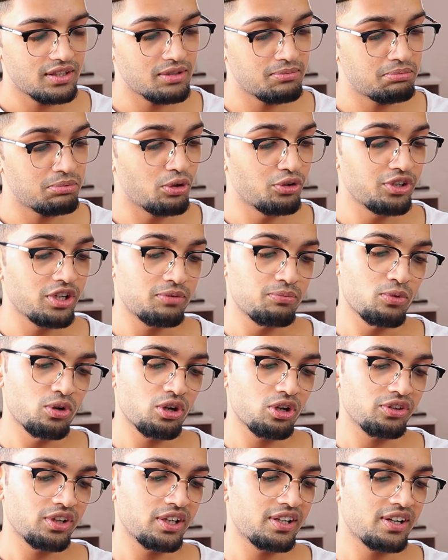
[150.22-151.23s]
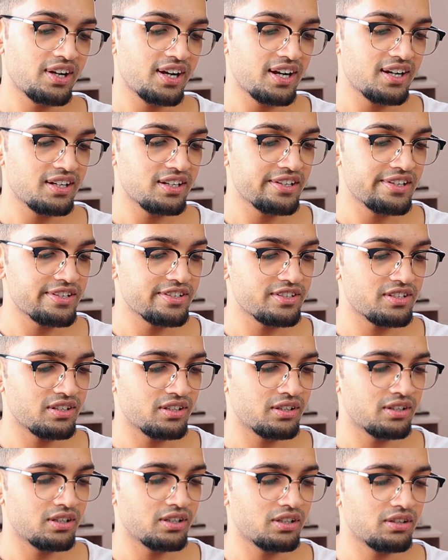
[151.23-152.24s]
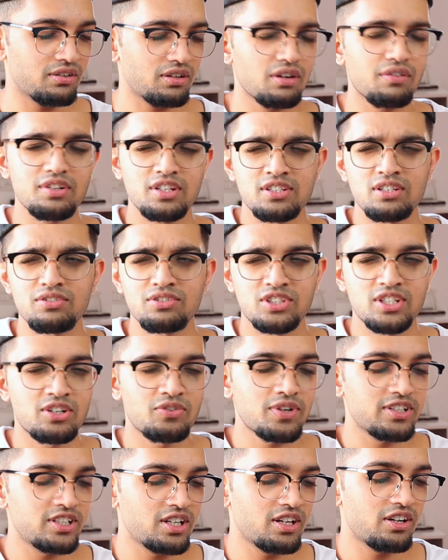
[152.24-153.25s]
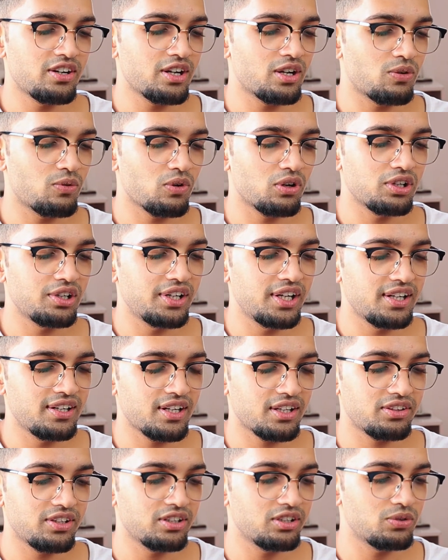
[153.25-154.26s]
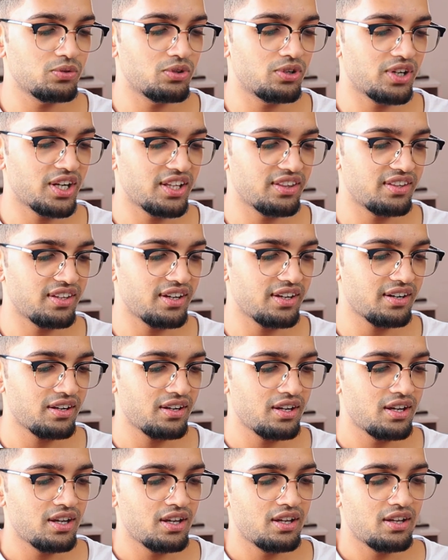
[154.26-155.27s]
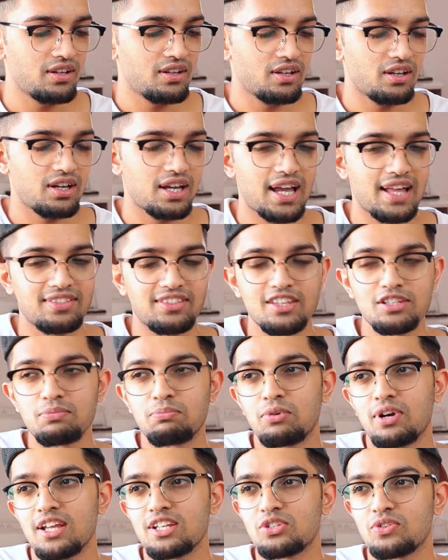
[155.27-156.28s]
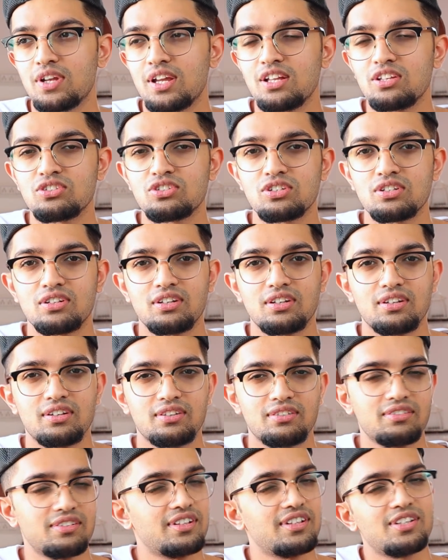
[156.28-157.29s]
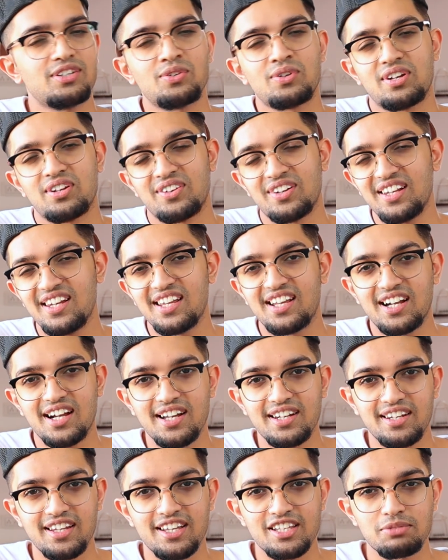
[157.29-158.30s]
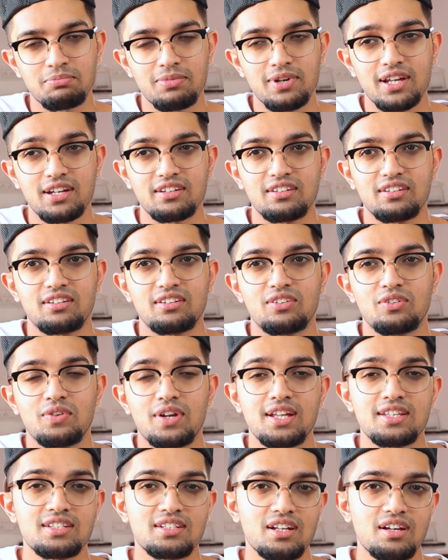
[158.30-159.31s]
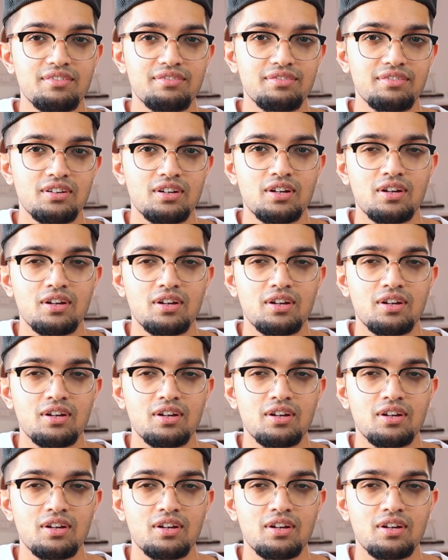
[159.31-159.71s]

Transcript: The portrait mode on the other hand is it's just generic quality, nothing too great there. At this price range, you really can't expect great stuff.